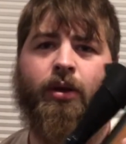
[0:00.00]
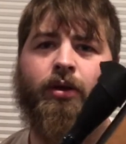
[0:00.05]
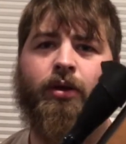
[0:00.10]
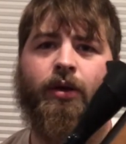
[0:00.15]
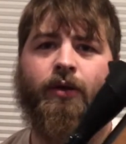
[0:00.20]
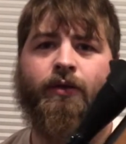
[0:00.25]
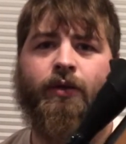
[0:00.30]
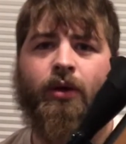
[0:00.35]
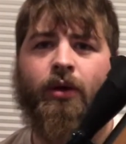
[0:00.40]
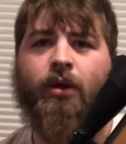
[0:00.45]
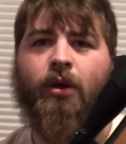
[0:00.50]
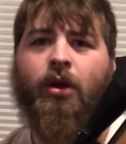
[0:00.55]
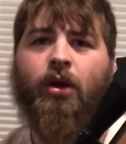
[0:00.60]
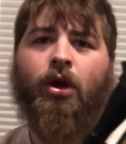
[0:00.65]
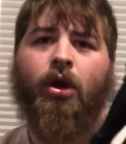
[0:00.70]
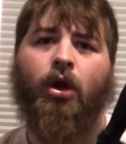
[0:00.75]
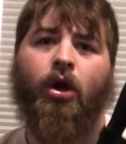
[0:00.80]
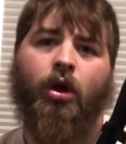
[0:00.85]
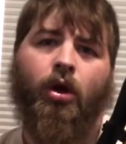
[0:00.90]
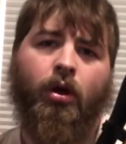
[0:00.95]
You have to
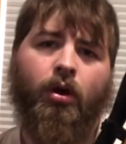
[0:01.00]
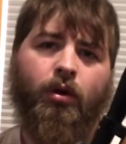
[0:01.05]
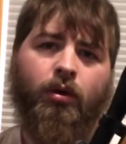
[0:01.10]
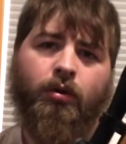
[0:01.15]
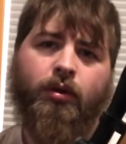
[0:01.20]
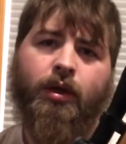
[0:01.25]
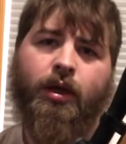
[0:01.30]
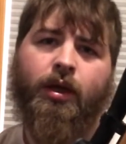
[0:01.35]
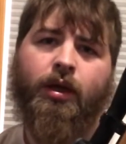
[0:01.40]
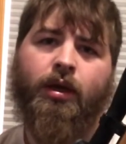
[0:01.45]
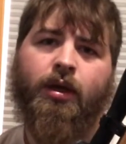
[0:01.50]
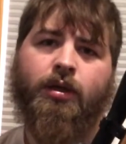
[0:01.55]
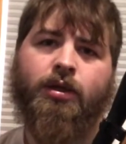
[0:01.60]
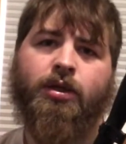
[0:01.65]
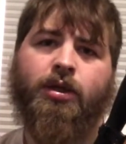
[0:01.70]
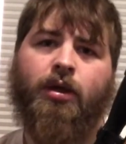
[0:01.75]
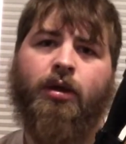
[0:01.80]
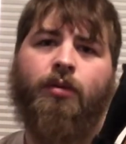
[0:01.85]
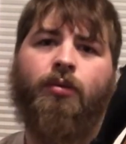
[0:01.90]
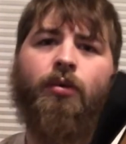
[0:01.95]
hold it a
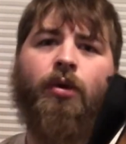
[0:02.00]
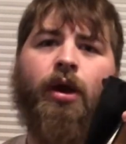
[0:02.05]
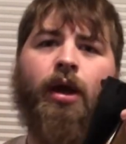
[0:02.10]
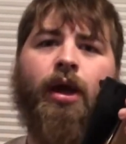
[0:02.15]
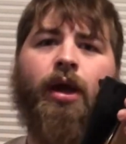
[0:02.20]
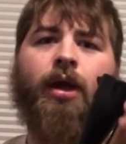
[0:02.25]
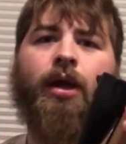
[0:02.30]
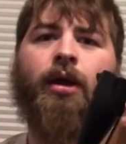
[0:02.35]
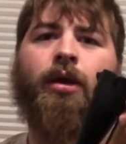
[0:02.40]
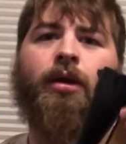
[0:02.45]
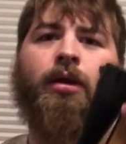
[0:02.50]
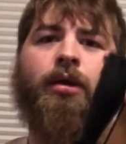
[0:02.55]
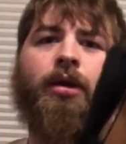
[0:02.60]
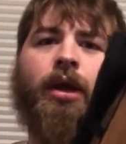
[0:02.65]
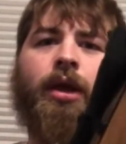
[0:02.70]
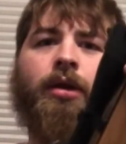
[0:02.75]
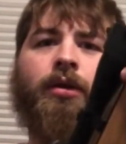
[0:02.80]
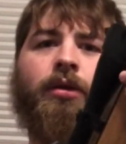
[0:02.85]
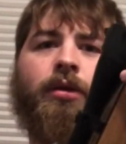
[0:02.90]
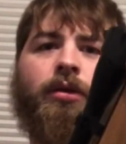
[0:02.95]
certain way,
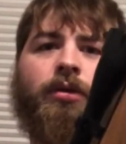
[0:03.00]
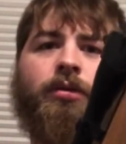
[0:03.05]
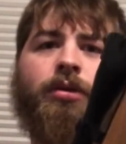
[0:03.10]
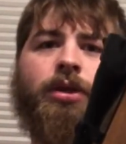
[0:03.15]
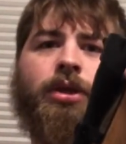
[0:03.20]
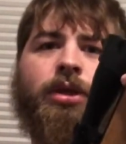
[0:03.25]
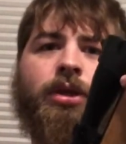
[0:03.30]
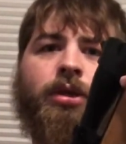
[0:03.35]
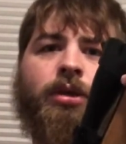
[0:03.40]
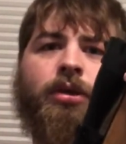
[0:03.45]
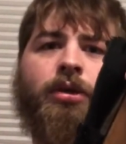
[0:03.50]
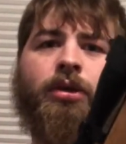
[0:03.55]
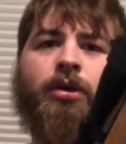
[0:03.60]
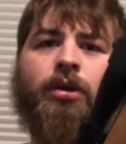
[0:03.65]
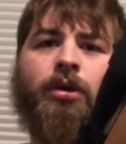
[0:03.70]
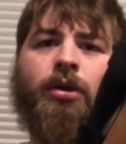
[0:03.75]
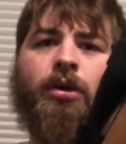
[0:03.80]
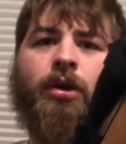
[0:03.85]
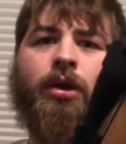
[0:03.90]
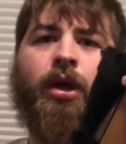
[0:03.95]
like loose,
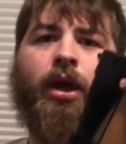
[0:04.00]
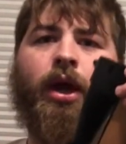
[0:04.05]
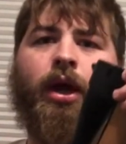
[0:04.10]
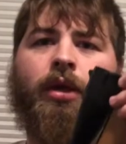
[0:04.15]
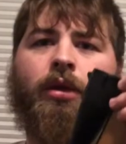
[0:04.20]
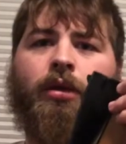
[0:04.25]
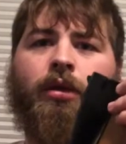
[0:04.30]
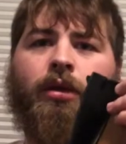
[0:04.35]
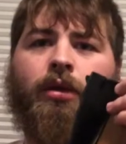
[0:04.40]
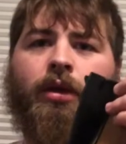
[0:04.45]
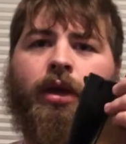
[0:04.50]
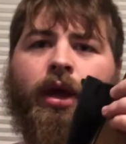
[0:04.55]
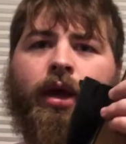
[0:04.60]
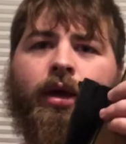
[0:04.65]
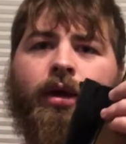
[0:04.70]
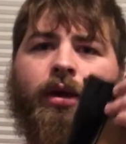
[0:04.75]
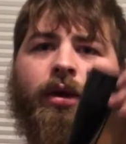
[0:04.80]
and let